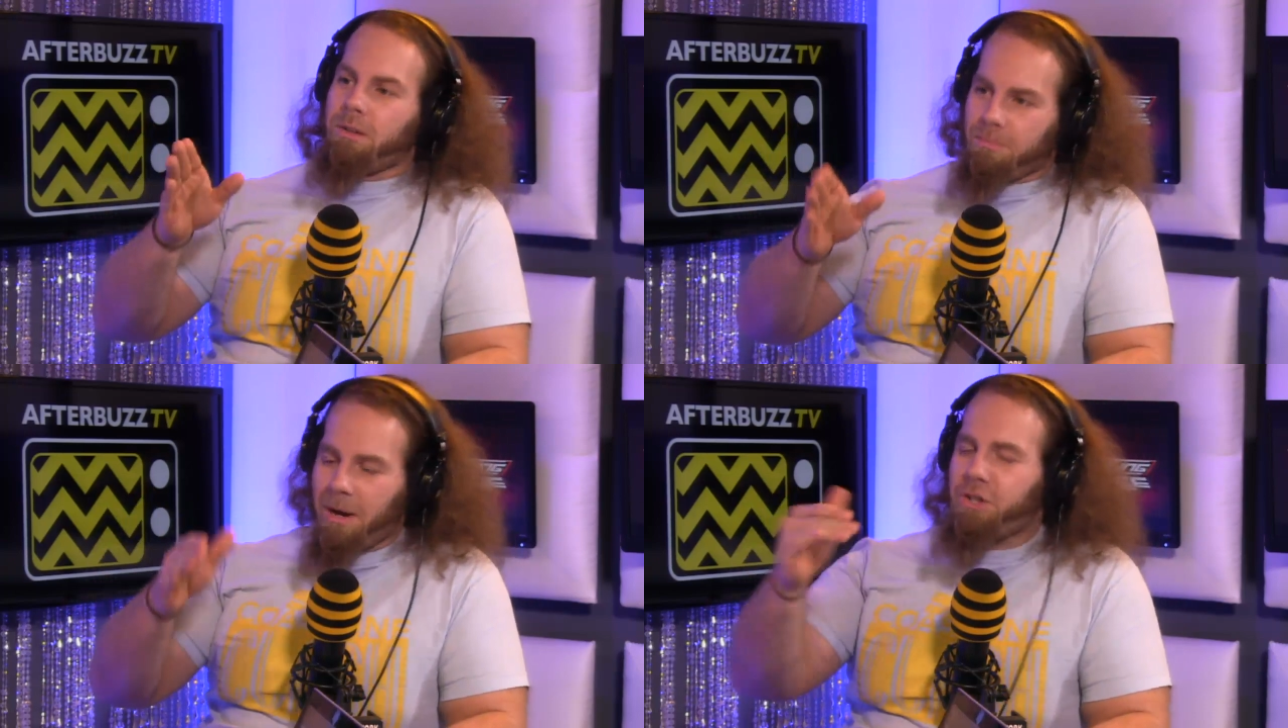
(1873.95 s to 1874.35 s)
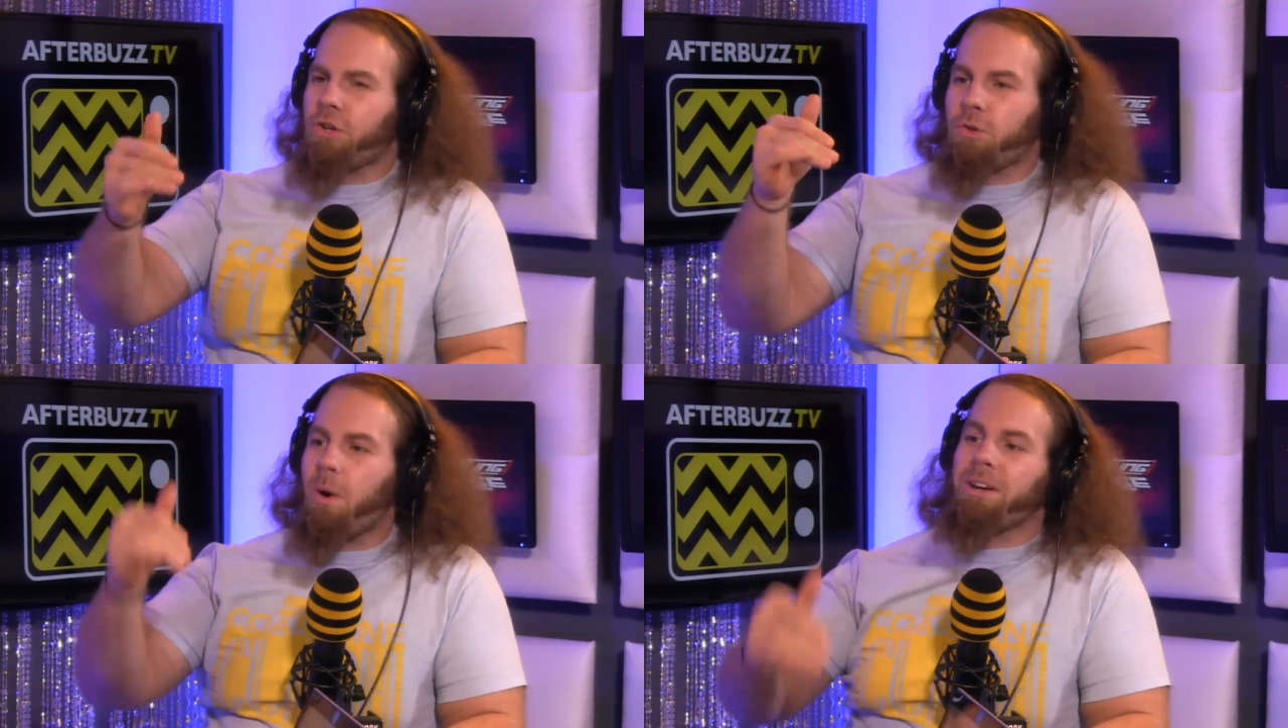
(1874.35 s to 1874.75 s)
Measure
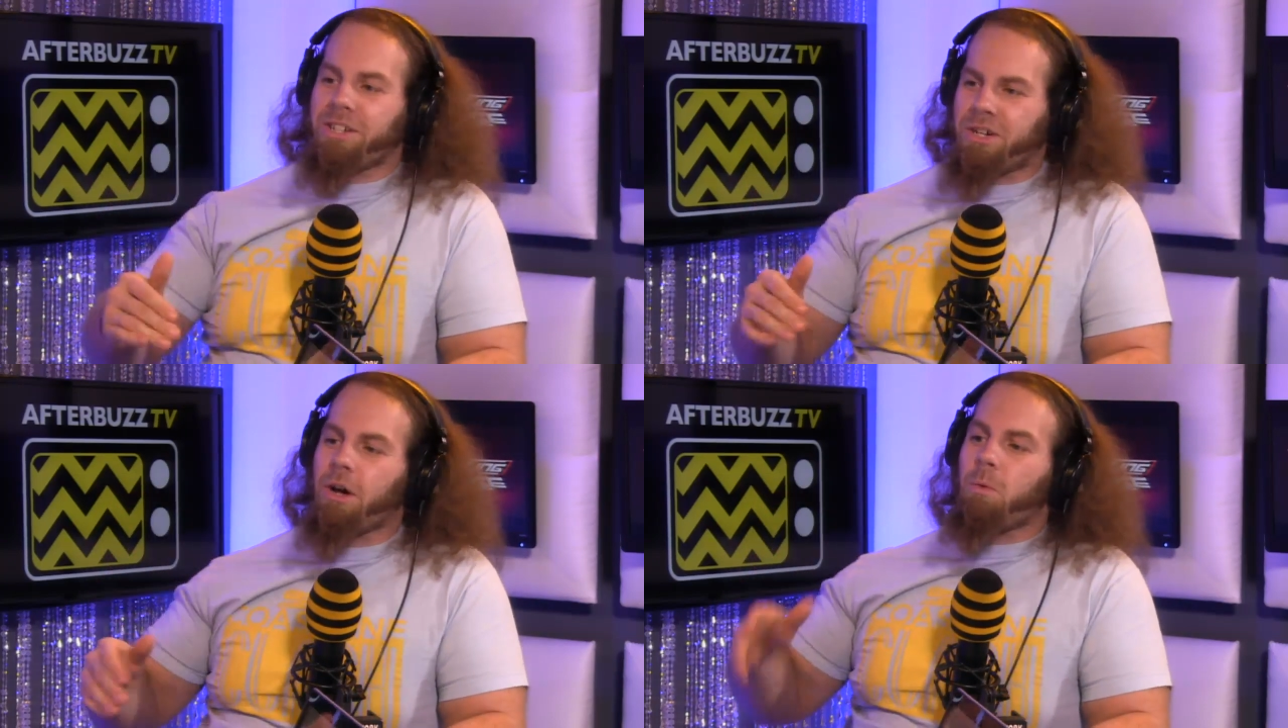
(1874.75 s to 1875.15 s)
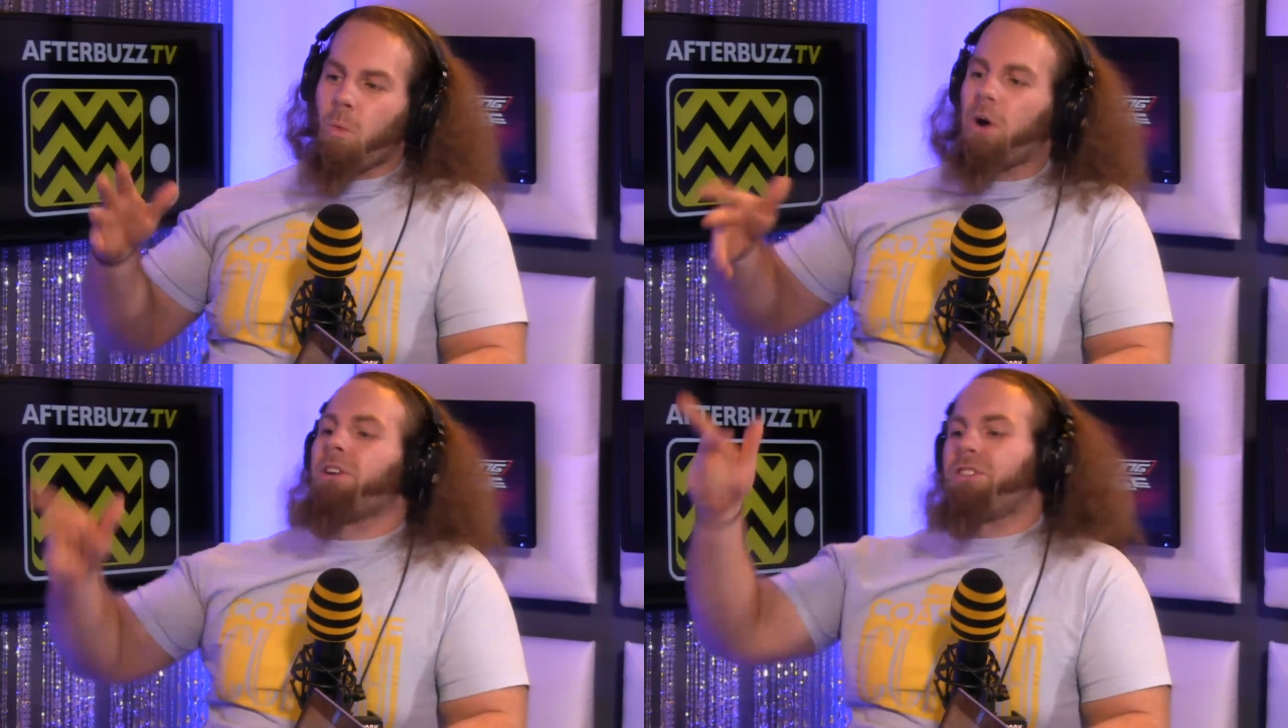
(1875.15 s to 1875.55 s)
twice, cut
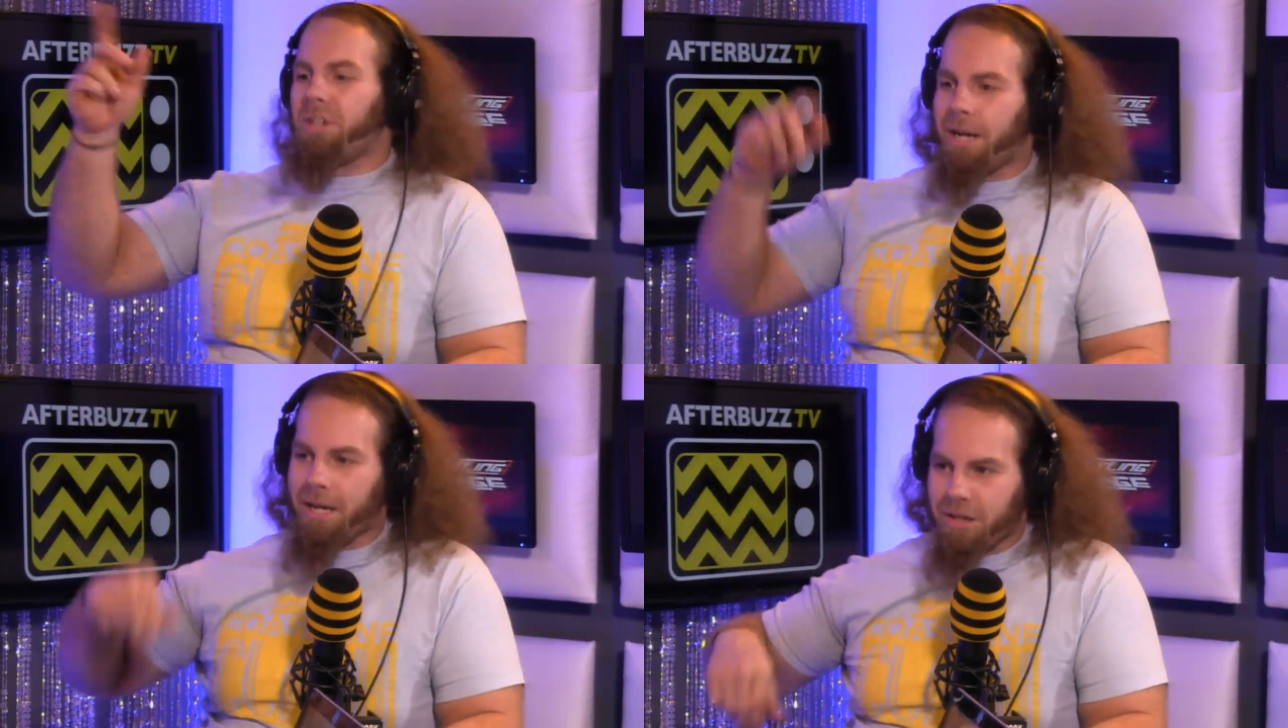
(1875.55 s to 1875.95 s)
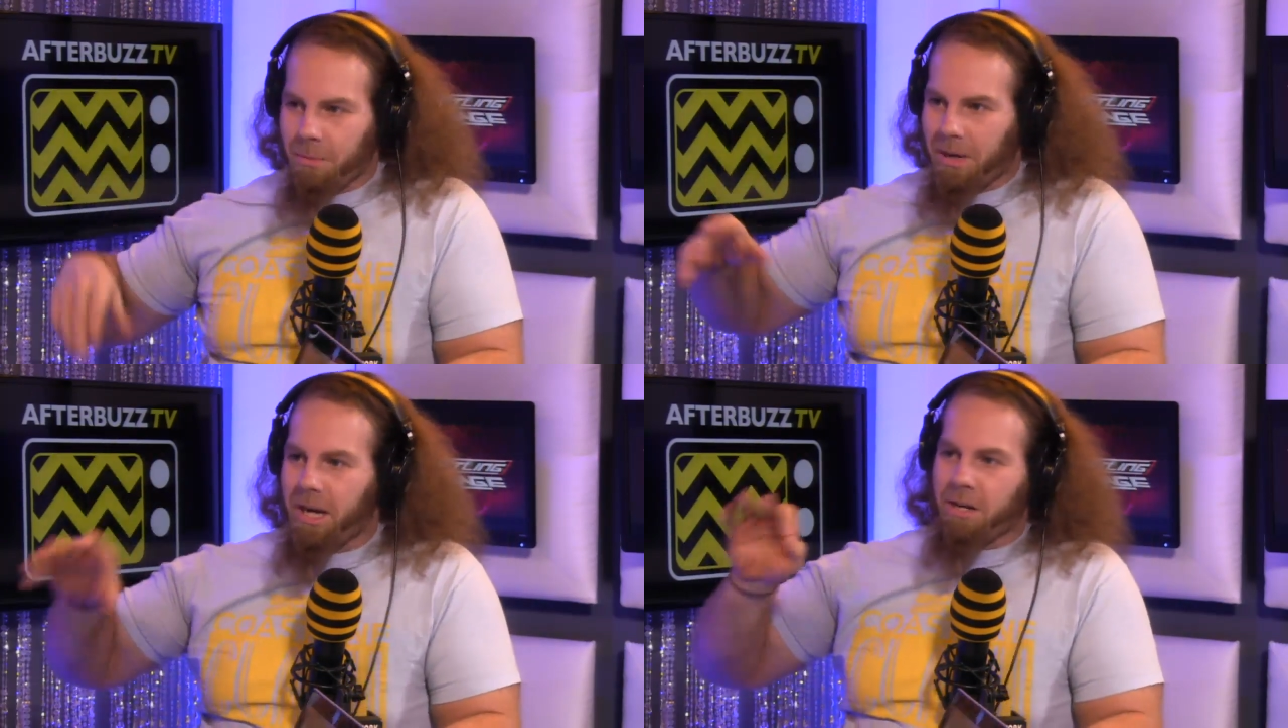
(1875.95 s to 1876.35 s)
once, and end
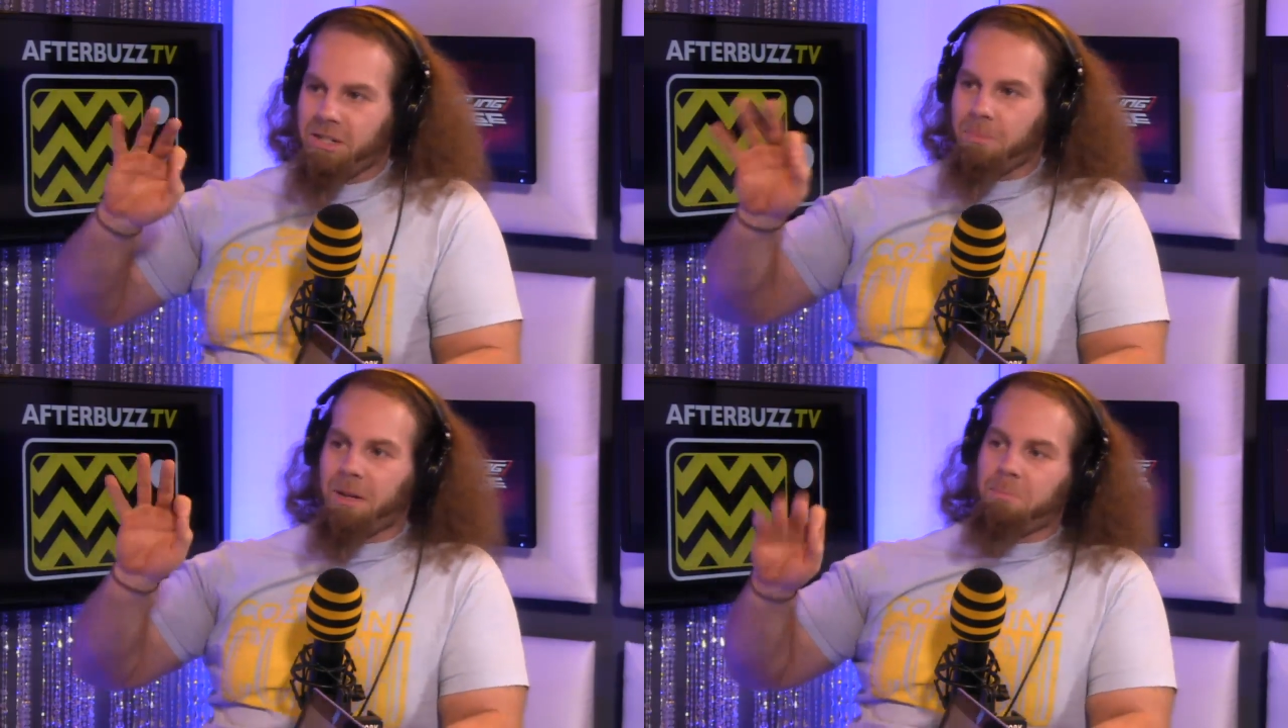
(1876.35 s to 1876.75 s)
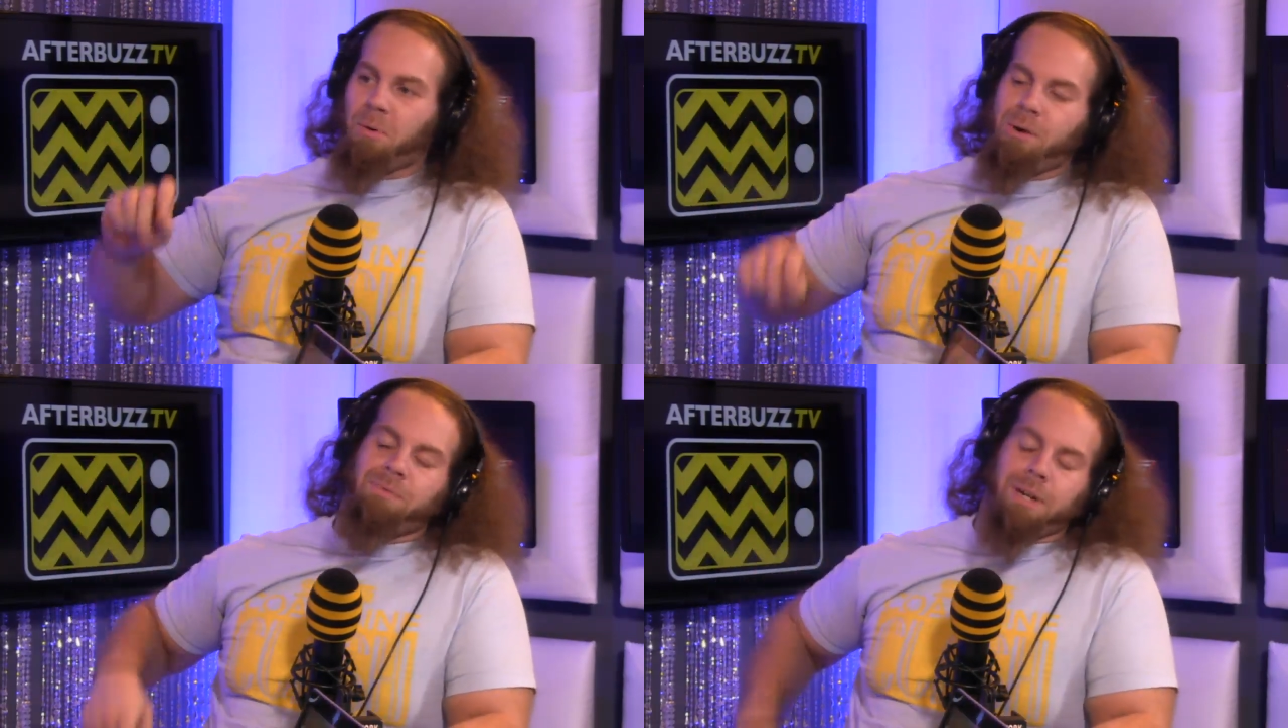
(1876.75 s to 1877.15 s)
up hitting something
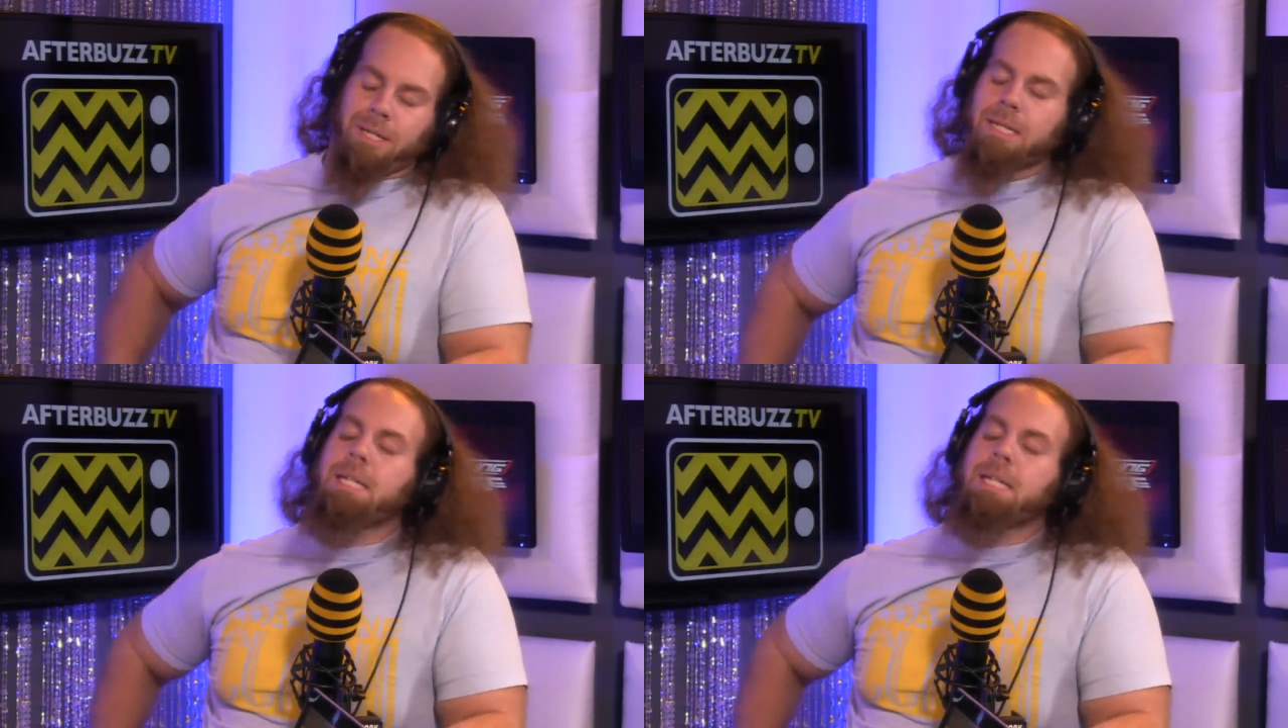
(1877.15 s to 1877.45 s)
perfect.